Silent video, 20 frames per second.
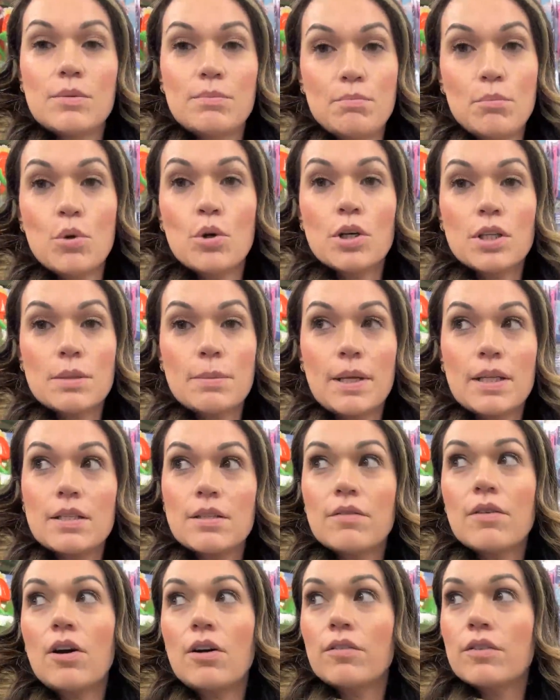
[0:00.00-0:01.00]
More
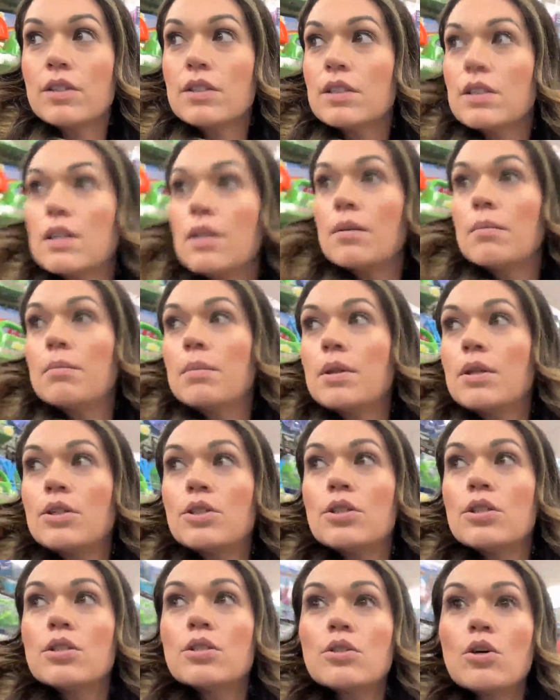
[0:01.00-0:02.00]
expensive, obviously. But
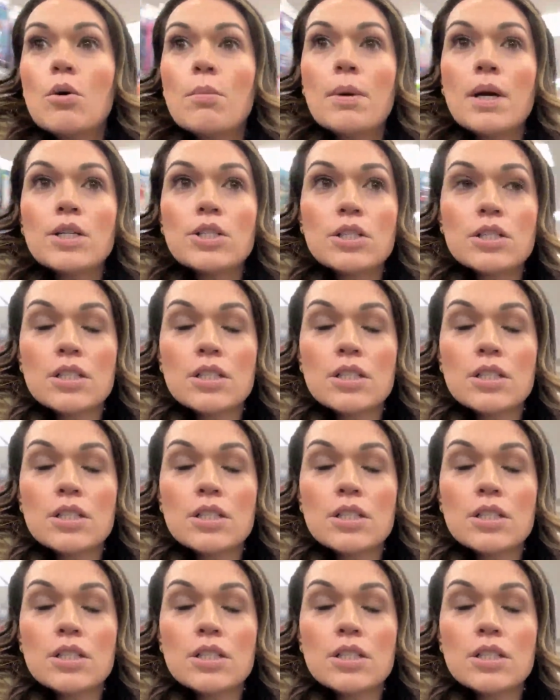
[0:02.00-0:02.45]
there's just so much